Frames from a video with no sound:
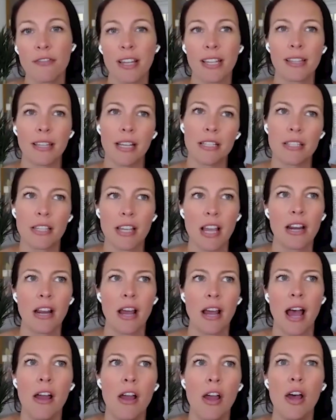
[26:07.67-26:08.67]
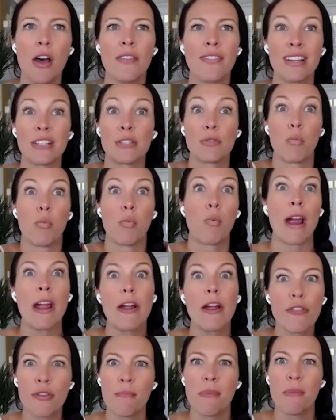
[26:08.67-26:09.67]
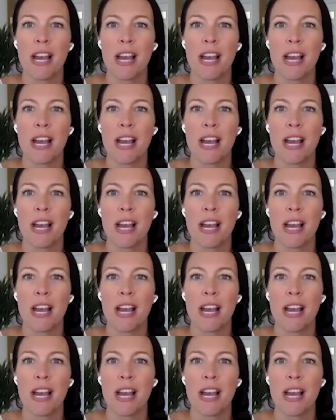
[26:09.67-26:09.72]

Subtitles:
like that's where the